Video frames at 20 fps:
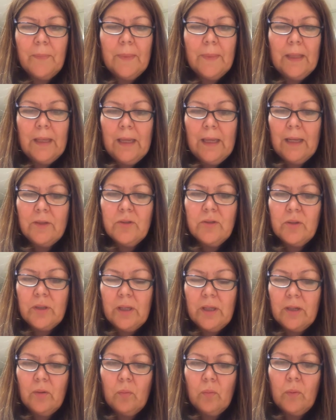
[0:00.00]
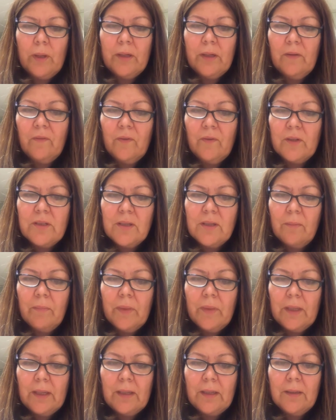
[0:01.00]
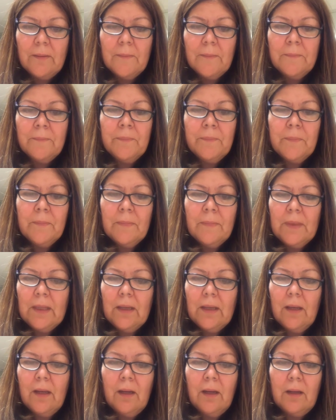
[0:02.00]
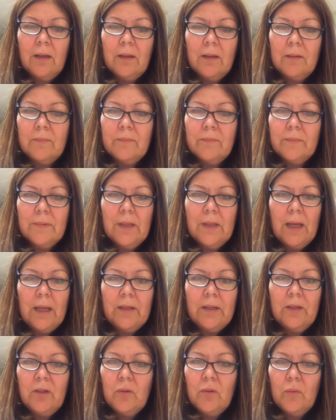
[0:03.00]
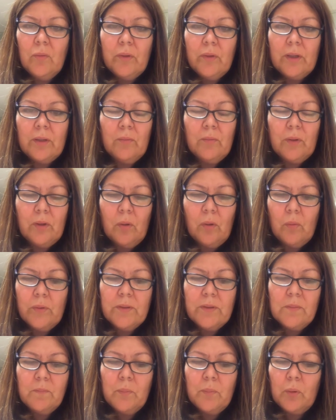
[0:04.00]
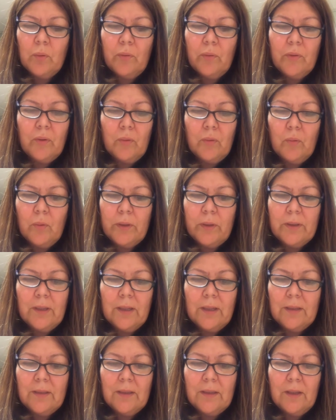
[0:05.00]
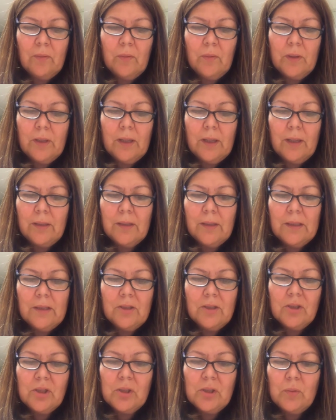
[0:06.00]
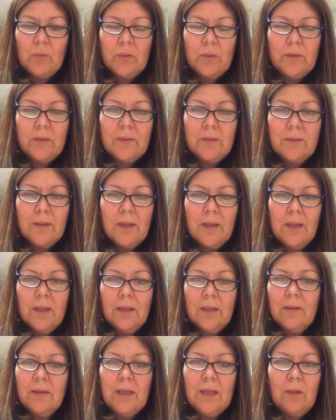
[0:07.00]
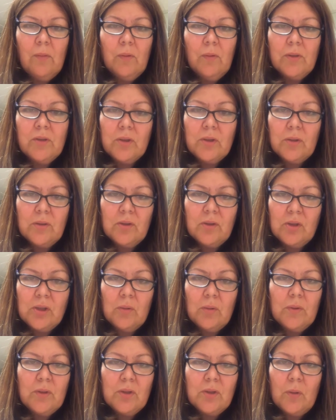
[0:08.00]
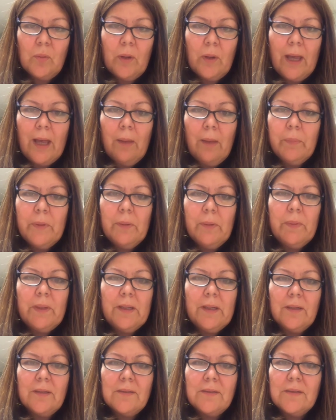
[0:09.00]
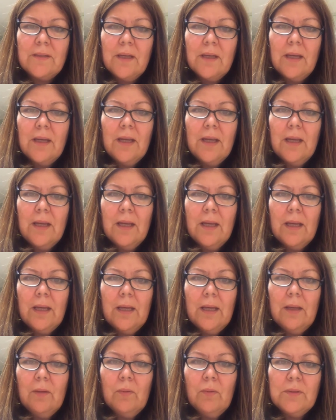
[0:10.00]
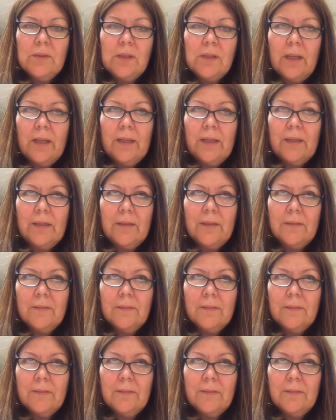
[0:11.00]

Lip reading: they had to get her ready for something. I knew they would always pull through, and they would, and she was so happy, because it was like,